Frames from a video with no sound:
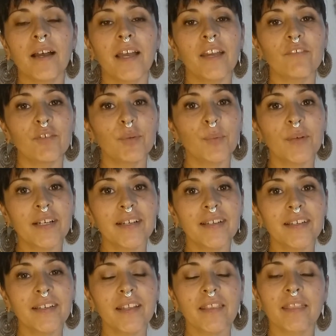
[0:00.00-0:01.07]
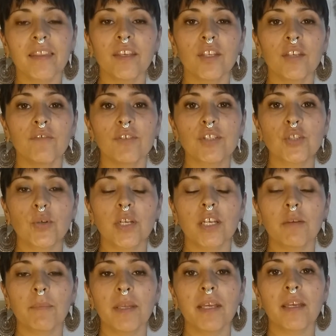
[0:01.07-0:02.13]
Hi everyone, thank you for
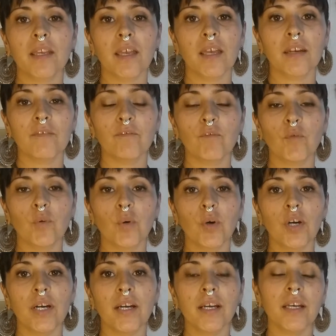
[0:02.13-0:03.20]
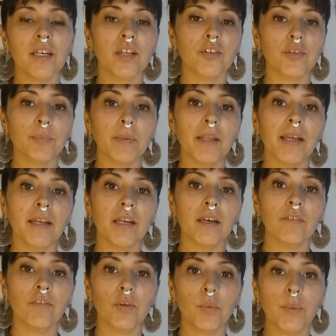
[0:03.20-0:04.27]
joining me again for another plant
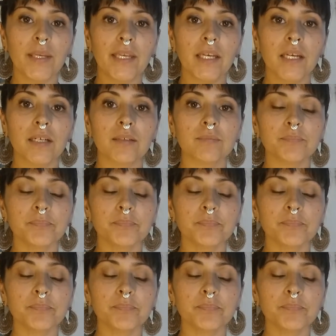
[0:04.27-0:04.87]
of the week.